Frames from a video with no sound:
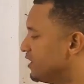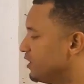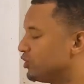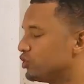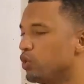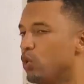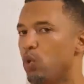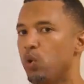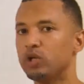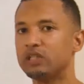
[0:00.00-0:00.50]
The
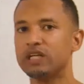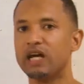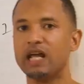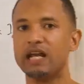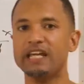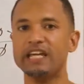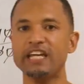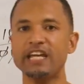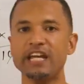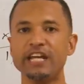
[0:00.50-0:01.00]

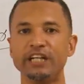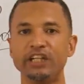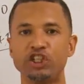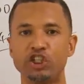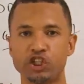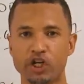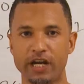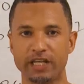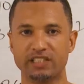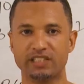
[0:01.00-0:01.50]
total
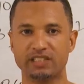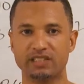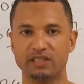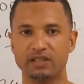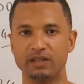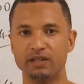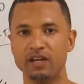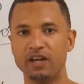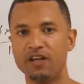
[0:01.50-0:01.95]
interest